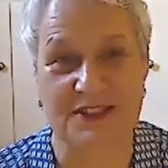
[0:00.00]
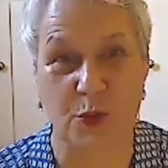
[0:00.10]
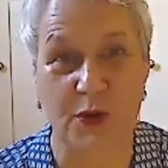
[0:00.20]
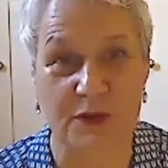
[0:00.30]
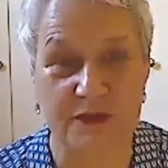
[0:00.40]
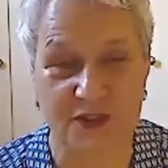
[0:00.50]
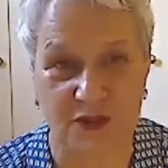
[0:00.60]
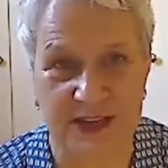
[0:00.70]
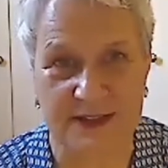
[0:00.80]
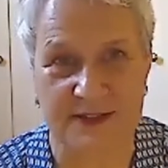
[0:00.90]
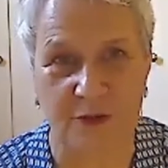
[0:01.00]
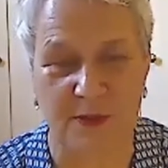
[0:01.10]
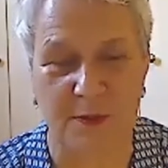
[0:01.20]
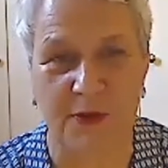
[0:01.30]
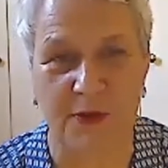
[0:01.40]
12 strings from the
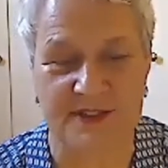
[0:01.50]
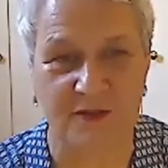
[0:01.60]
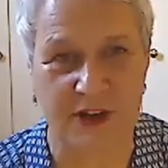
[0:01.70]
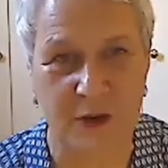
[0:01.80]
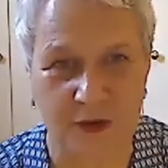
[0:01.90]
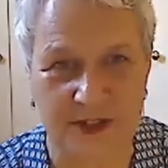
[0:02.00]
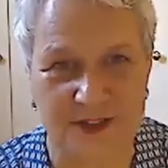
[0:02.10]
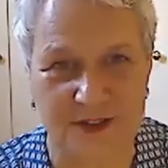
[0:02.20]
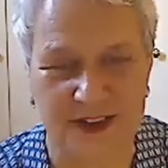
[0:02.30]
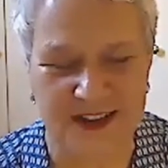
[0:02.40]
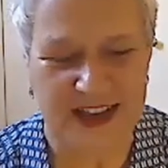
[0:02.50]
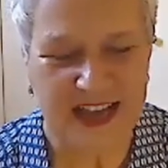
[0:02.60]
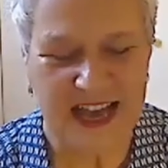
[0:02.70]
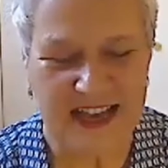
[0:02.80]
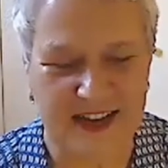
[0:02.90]
Third Symphony Orchestra,
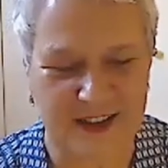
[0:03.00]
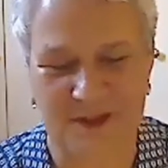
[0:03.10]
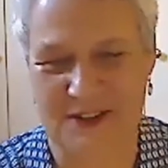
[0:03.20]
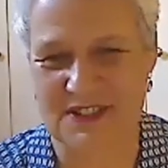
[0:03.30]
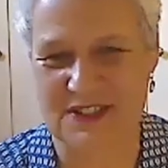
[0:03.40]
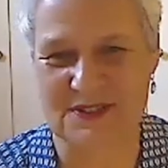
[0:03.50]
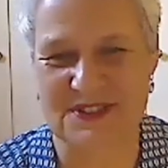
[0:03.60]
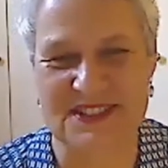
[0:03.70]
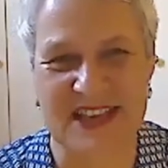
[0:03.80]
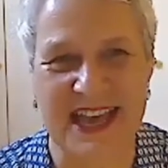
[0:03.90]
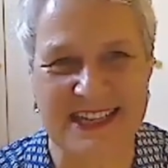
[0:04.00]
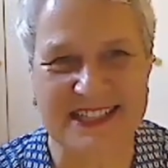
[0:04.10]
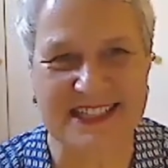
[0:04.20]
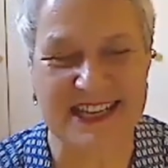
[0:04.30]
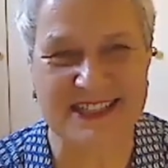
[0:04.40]
another one which was 8
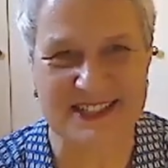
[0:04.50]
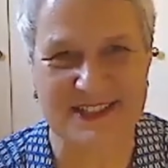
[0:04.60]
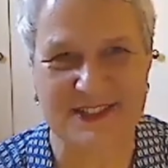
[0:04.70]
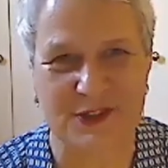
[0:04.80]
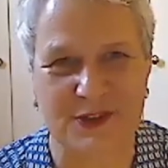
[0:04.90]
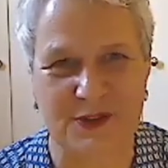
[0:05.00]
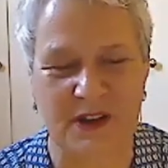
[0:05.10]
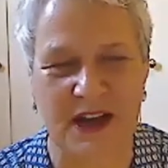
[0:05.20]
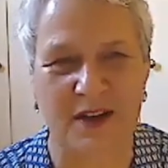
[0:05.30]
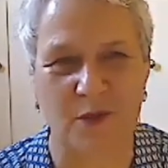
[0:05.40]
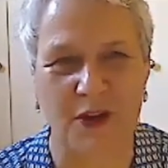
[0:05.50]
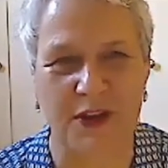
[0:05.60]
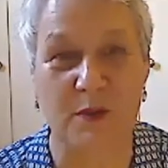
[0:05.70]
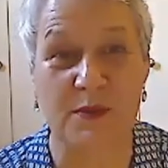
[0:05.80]
dancers who are working with